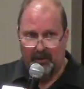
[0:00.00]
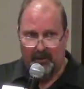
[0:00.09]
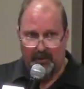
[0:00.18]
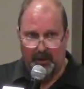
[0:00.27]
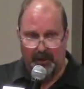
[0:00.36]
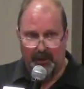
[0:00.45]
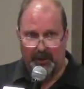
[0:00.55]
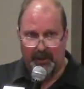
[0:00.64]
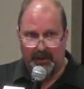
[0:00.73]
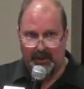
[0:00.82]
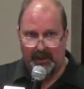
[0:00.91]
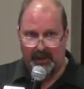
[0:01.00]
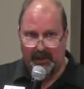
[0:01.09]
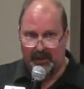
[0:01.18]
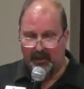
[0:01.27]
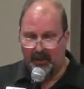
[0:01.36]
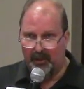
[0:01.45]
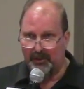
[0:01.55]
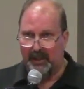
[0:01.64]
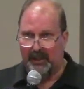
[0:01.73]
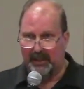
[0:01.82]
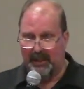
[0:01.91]
So you can see in
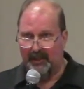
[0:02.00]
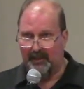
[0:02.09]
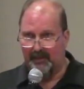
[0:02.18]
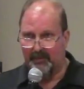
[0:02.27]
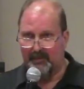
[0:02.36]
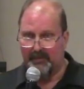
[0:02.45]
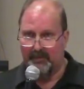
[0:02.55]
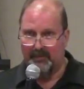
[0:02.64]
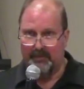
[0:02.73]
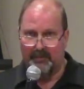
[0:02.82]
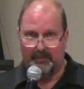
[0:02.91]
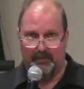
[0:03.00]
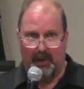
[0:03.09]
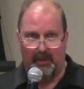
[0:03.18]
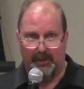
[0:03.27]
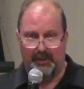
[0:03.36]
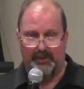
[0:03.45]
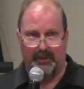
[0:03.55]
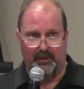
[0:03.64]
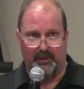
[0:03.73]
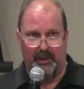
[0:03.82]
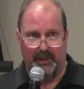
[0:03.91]
closing that Paul
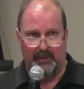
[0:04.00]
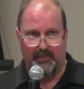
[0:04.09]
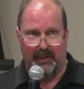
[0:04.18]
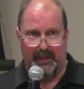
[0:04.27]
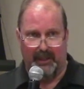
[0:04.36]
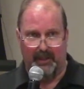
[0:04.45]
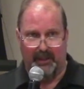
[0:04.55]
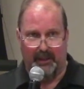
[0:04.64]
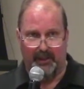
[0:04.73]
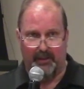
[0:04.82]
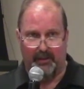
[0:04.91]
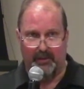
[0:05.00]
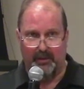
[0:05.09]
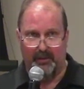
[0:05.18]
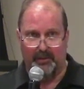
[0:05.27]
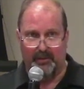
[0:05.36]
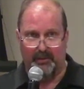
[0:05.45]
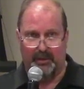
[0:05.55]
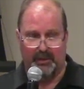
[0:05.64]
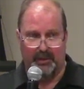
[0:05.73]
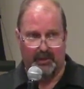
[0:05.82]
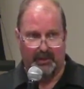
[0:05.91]
Litchfield has made a
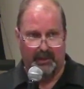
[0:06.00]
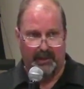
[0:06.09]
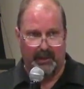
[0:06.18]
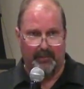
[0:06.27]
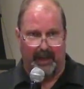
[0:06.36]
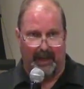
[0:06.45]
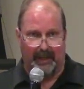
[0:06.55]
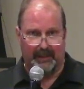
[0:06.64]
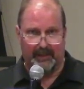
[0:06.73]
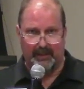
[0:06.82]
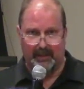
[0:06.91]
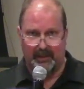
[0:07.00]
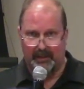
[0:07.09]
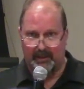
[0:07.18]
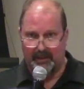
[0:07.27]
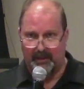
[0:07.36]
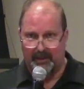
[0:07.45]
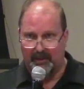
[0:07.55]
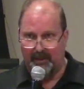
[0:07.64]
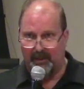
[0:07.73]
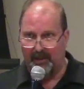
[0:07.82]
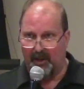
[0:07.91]
huge impact
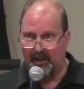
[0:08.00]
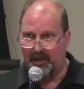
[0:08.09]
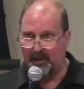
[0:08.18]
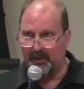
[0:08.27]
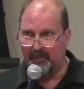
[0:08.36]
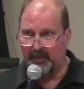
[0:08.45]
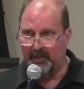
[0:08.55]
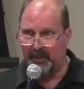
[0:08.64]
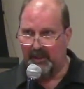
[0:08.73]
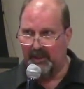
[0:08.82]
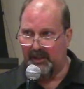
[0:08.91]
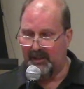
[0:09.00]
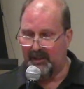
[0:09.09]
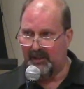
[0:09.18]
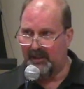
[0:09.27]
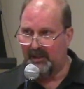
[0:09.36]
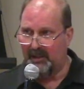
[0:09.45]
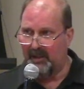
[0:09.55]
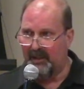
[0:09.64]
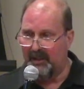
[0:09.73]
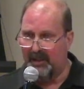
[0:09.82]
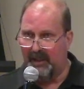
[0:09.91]
in our little community.
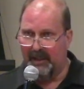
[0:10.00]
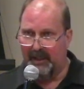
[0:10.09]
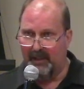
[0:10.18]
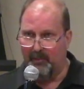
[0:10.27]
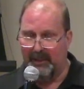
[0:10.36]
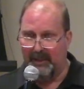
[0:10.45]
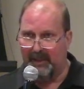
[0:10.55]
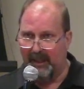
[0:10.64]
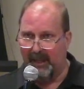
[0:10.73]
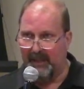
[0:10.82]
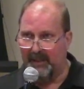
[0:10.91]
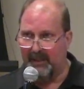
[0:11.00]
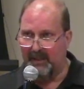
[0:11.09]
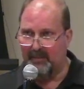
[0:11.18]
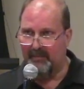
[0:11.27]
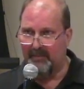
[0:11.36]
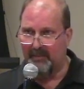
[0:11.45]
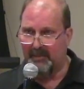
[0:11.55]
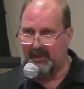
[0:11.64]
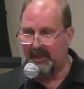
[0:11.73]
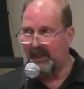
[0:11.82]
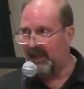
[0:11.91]
And we can thank him
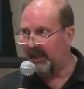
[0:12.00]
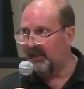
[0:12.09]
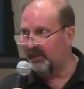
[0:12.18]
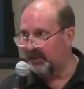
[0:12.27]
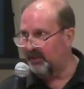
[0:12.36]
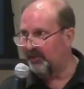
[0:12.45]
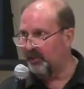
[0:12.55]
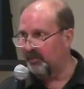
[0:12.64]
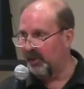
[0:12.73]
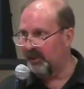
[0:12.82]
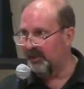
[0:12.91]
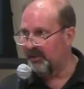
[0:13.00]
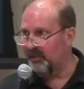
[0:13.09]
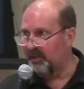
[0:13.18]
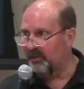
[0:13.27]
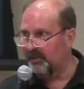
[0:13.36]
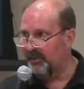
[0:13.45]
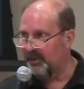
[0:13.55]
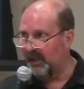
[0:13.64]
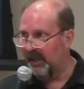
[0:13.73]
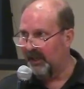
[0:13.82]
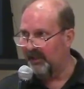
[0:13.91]
and the Litchfield Park Historical
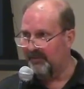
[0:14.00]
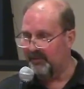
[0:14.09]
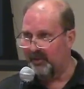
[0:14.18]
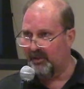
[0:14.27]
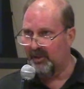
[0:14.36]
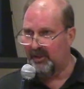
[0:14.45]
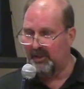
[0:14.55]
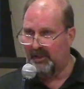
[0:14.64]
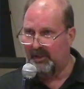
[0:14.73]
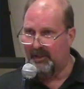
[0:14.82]
Society for